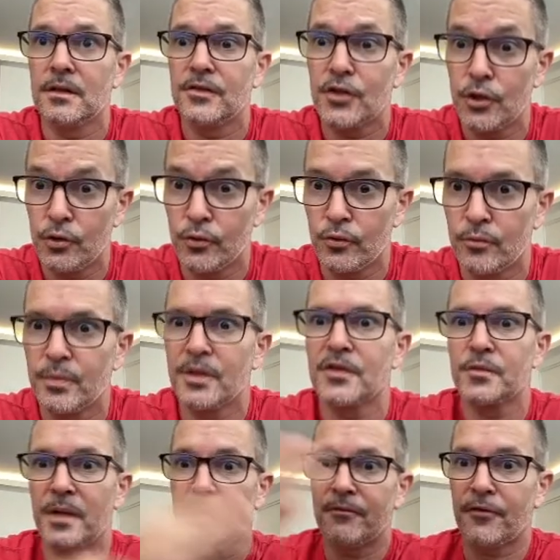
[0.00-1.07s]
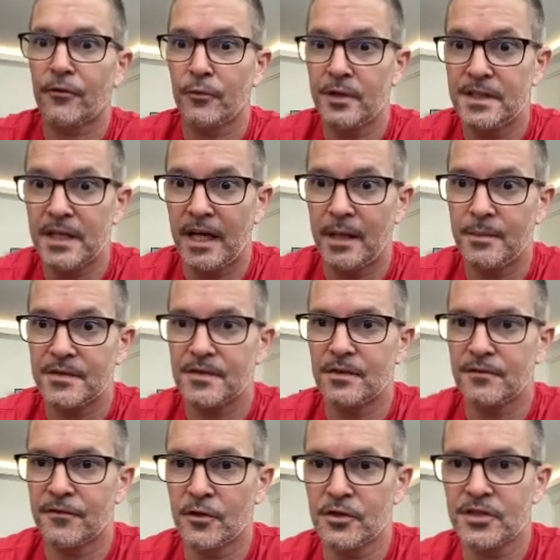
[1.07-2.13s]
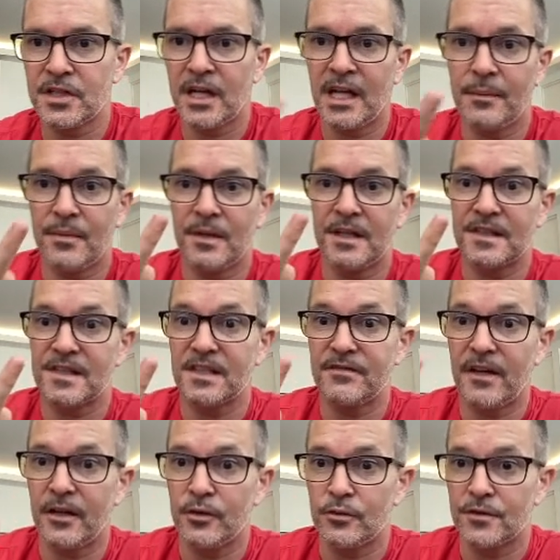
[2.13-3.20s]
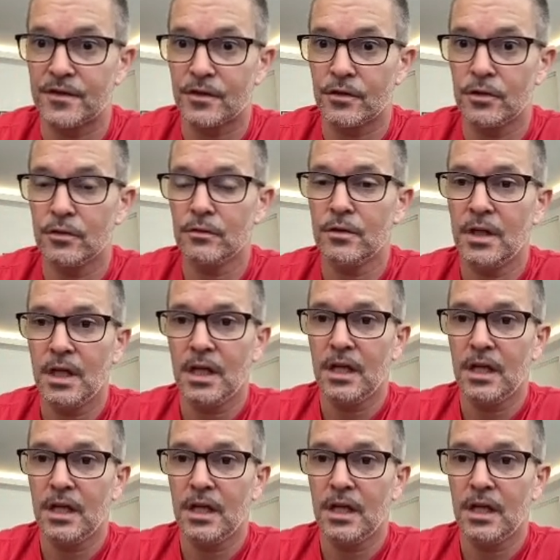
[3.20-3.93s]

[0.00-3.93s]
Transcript: 2, because we have 3 types. The first type gets the value 0.